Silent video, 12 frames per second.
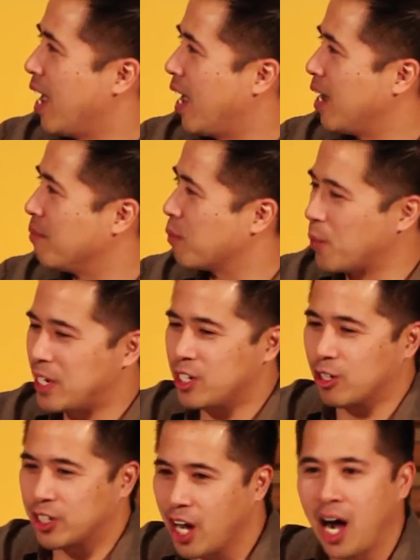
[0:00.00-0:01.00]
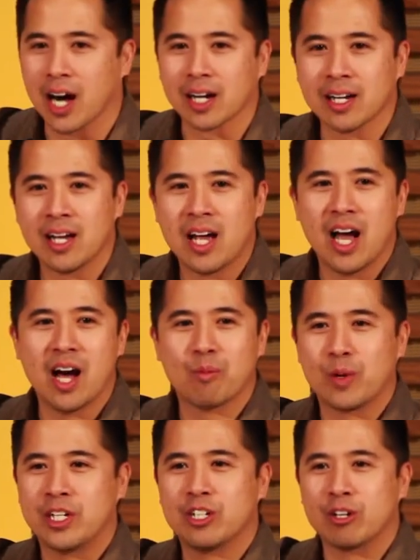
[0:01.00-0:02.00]
um, when you're young,
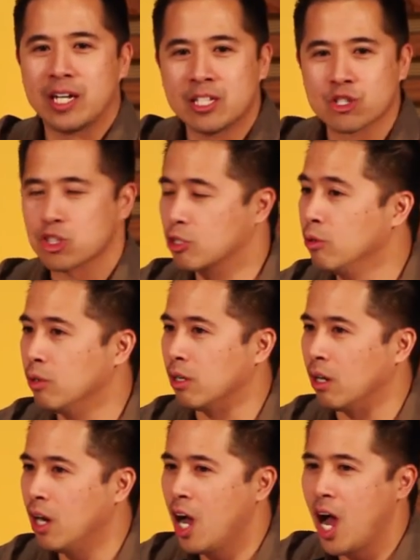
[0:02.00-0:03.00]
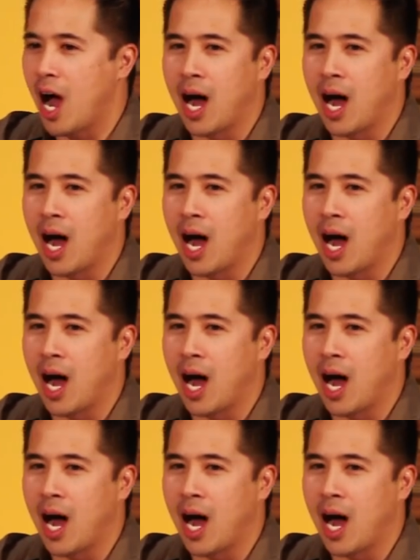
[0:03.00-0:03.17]
uh, when you're in school.